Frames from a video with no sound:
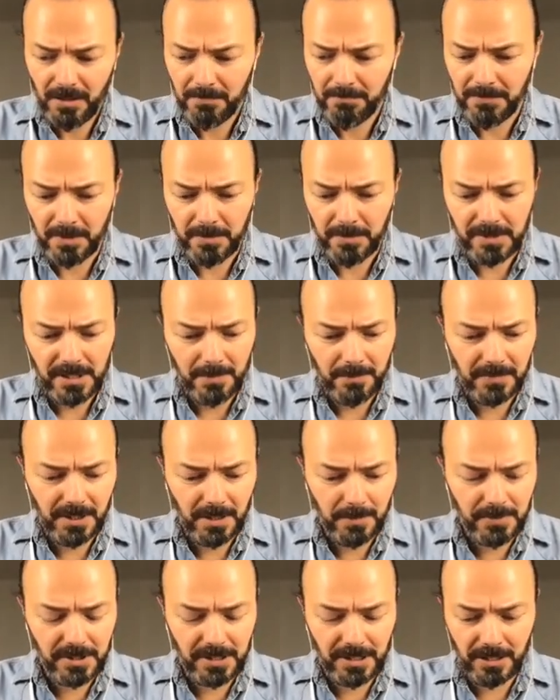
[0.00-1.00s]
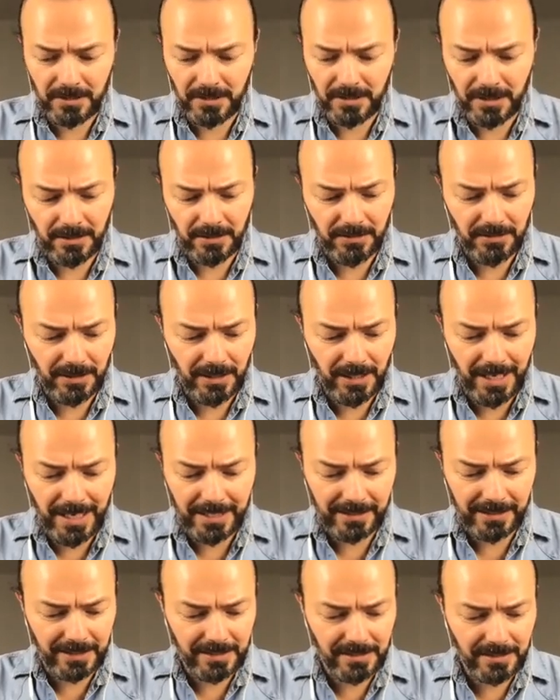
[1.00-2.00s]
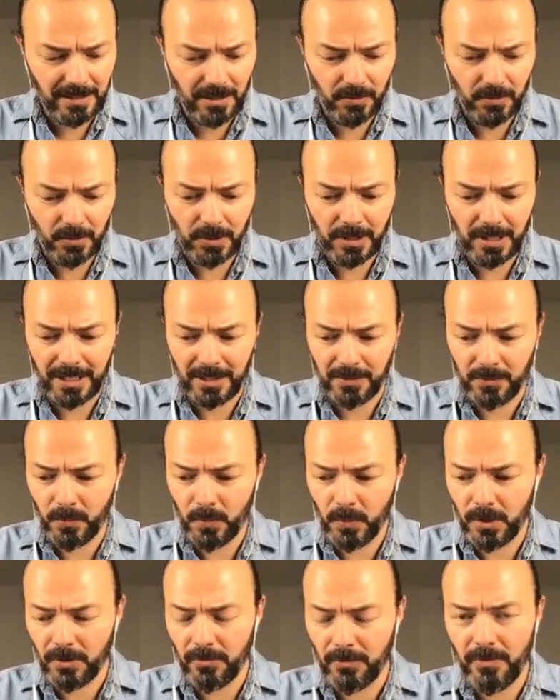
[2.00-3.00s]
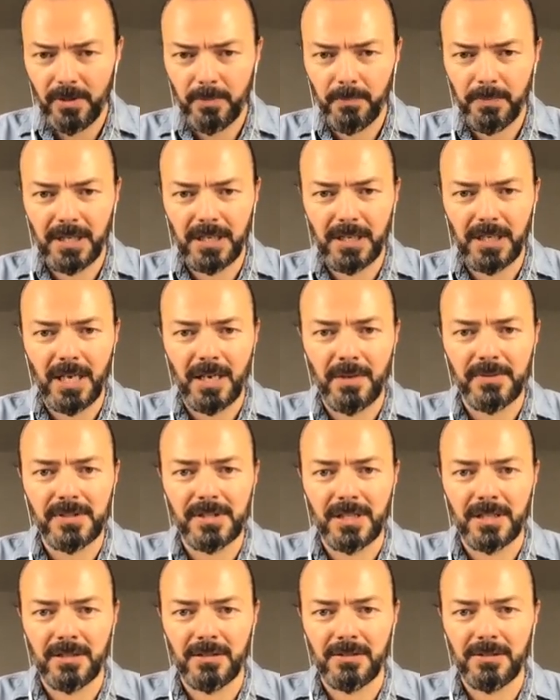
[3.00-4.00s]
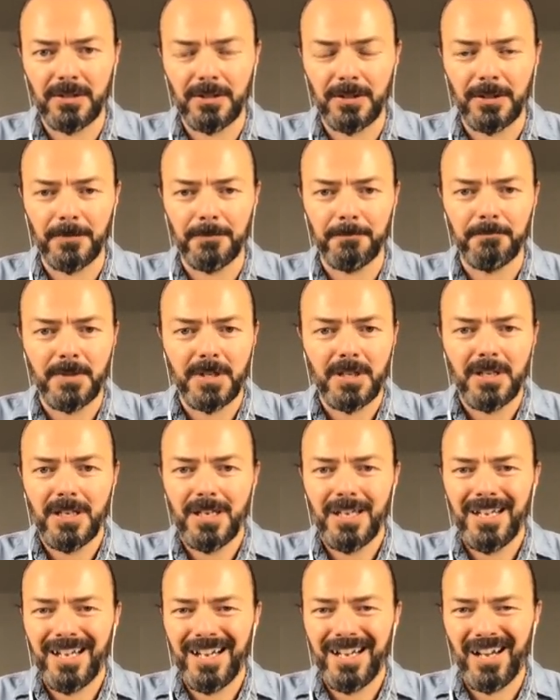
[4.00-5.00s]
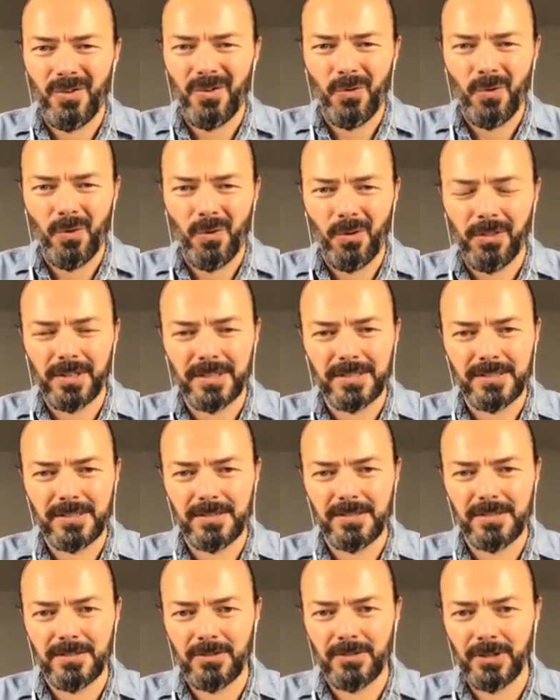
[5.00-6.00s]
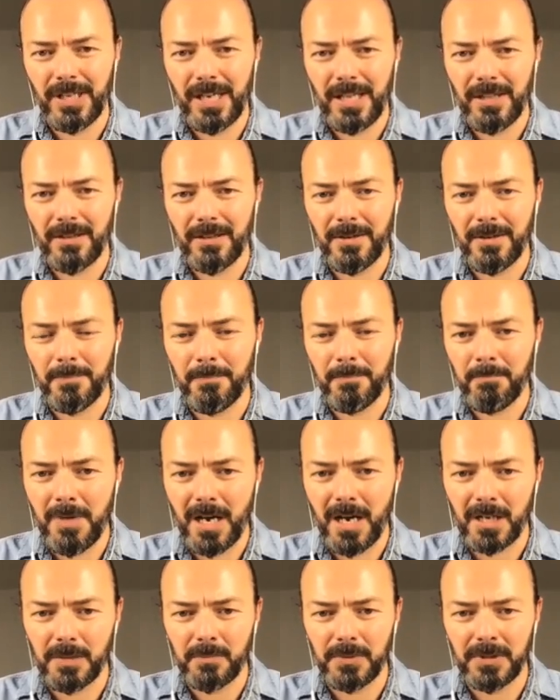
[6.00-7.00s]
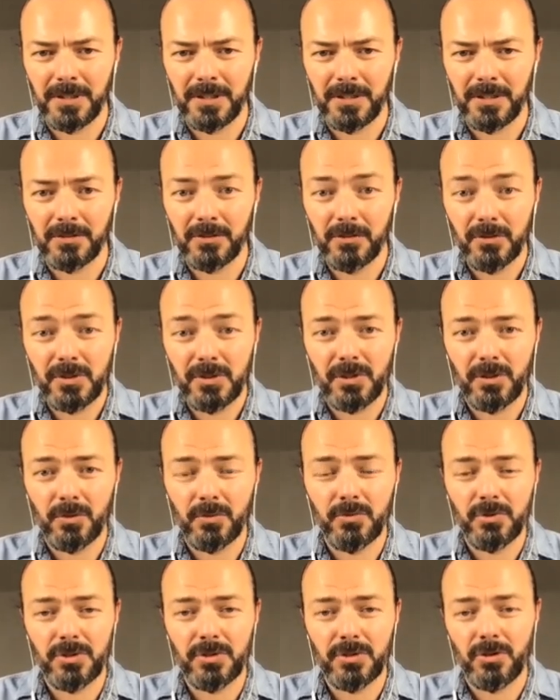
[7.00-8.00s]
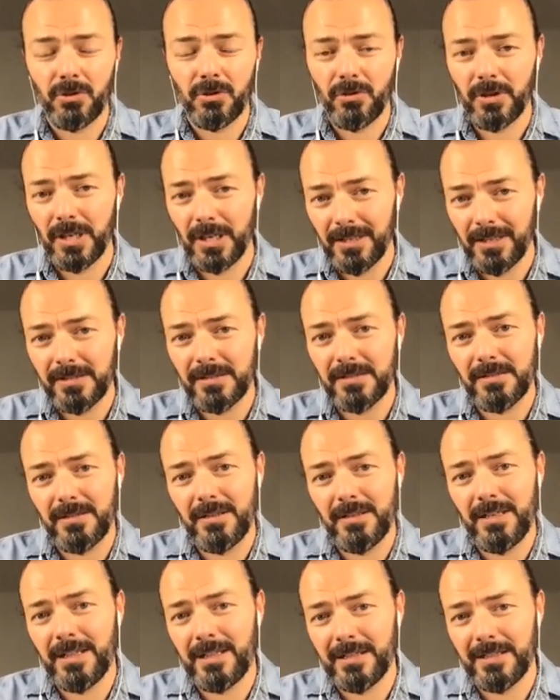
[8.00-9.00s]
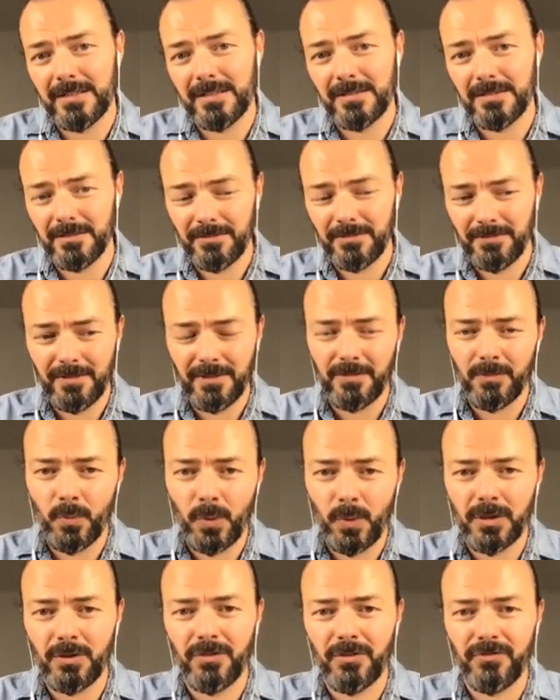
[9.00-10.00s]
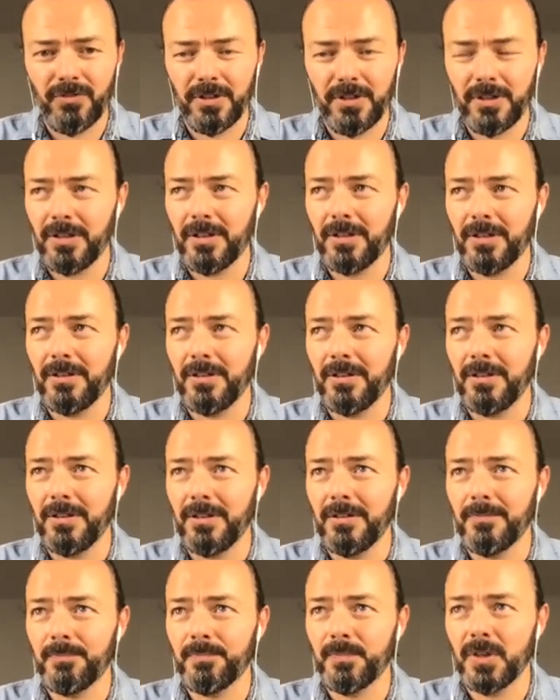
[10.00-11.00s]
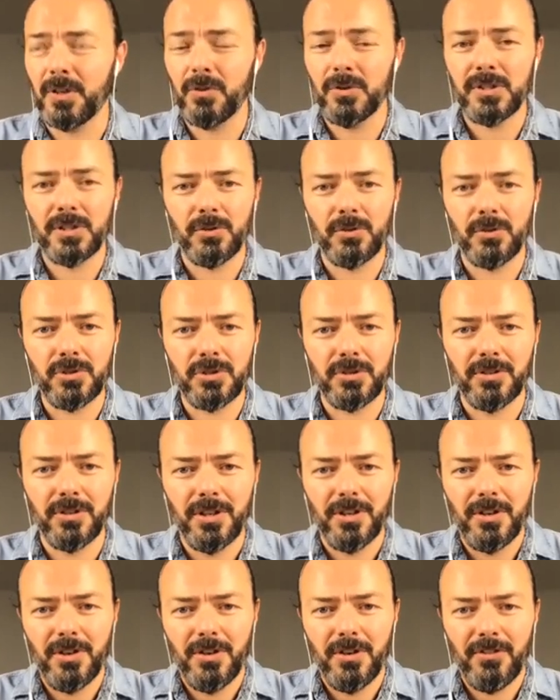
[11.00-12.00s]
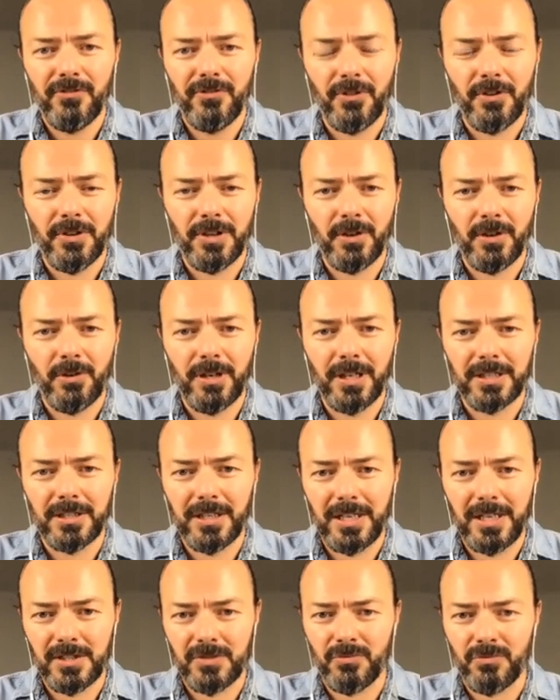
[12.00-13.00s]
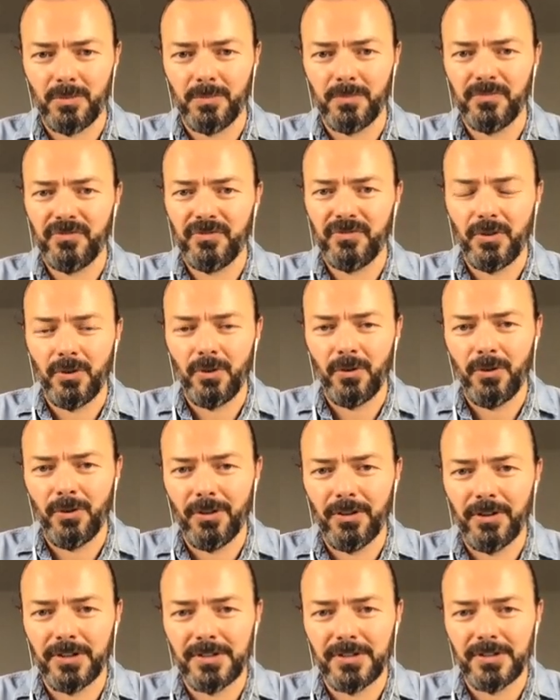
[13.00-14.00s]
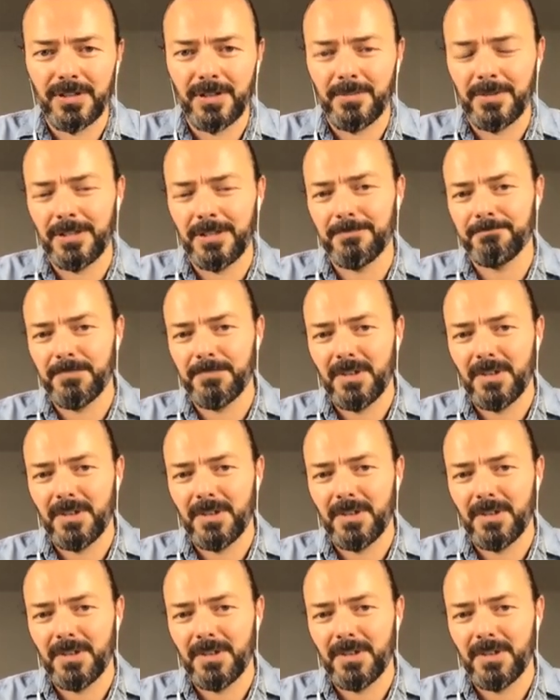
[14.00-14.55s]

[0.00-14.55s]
maybe some tips and and uh, handlings how you can work with PDFs and um, how all this together might be a good solution or is at least one of uh, uh, a good solution for the online classroom for all this i mean